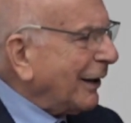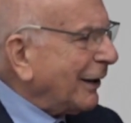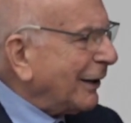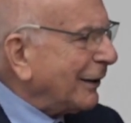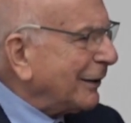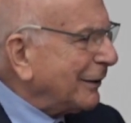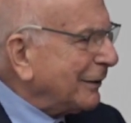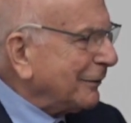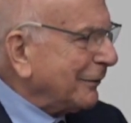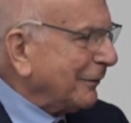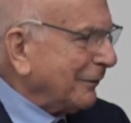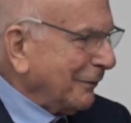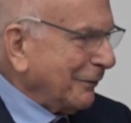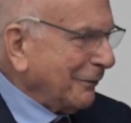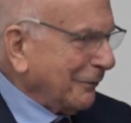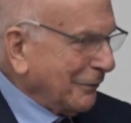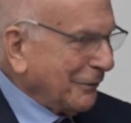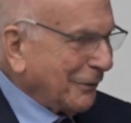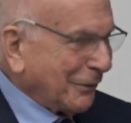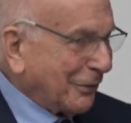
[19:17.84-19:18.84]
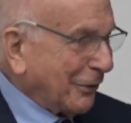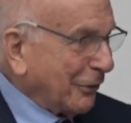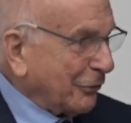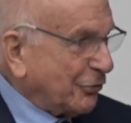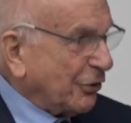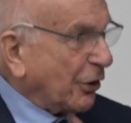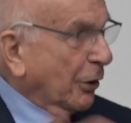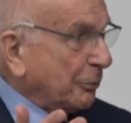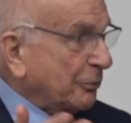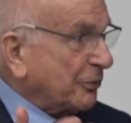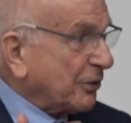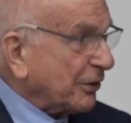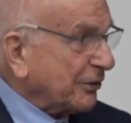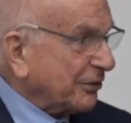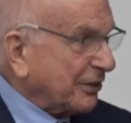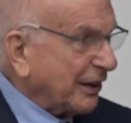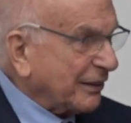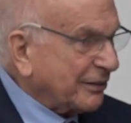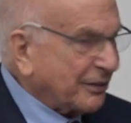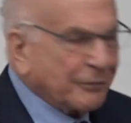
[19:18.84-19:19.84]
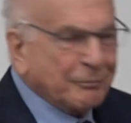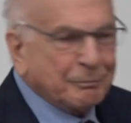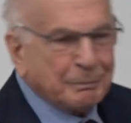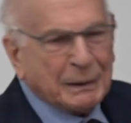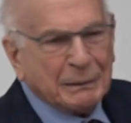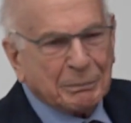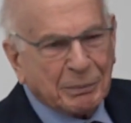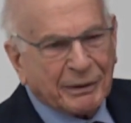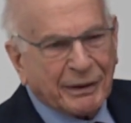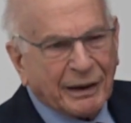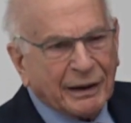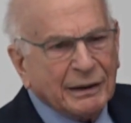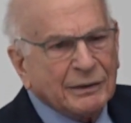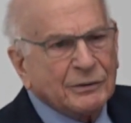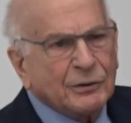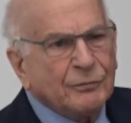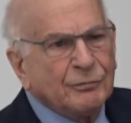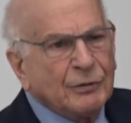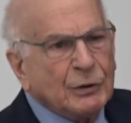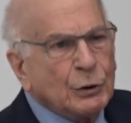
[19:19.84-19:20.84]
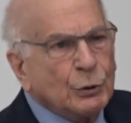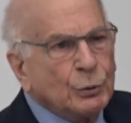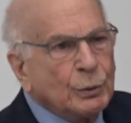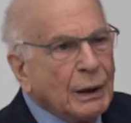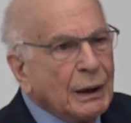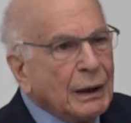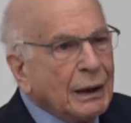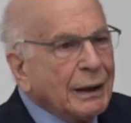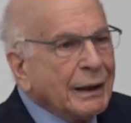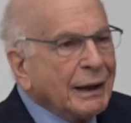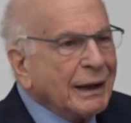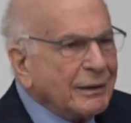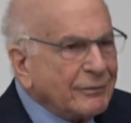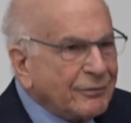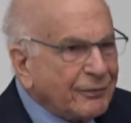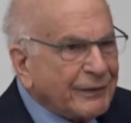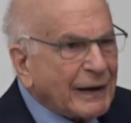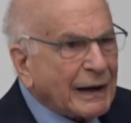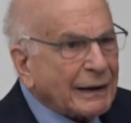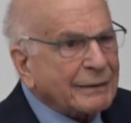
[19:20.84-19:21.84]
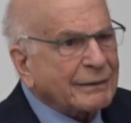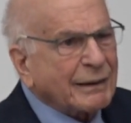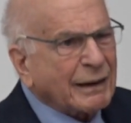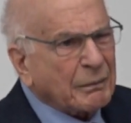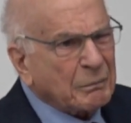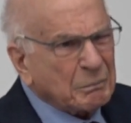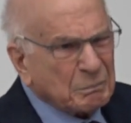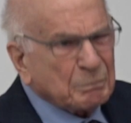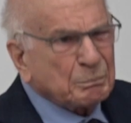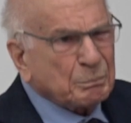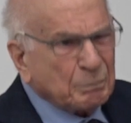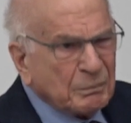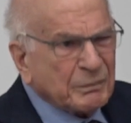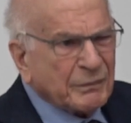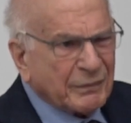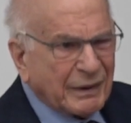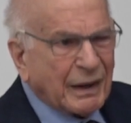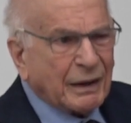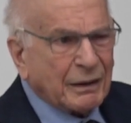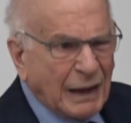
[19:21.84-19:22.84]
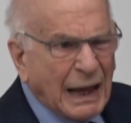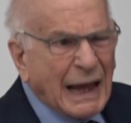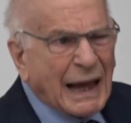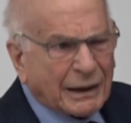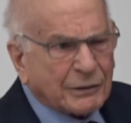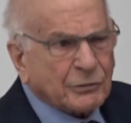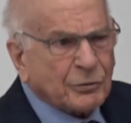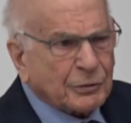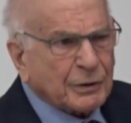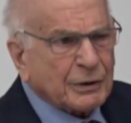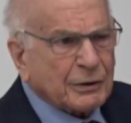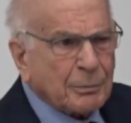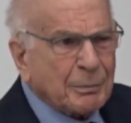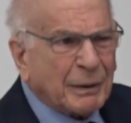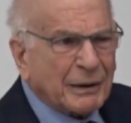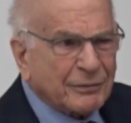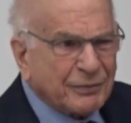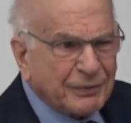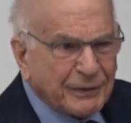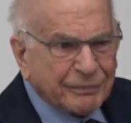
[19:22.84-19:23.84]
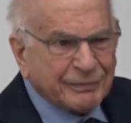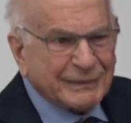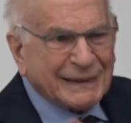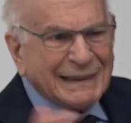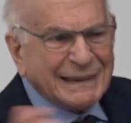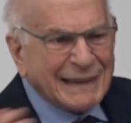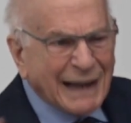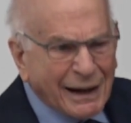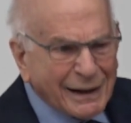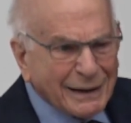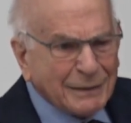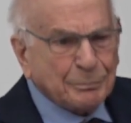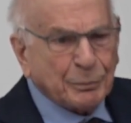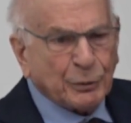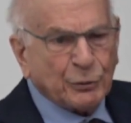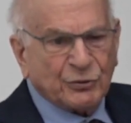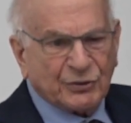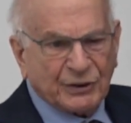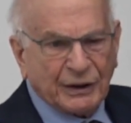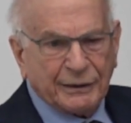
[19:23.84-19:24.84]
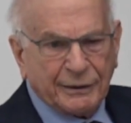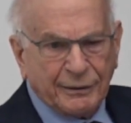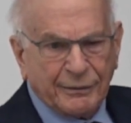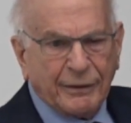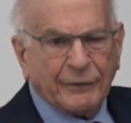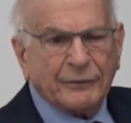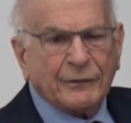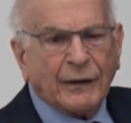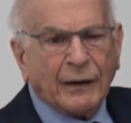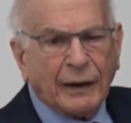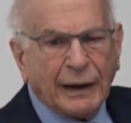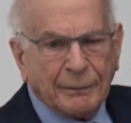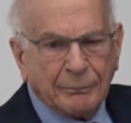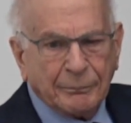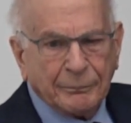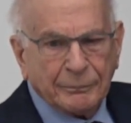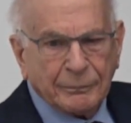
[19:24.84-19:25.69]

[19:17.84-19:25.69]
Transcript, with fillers: uh, the job success of people they interview. In fact, they're, they're accurate about 59% of the time.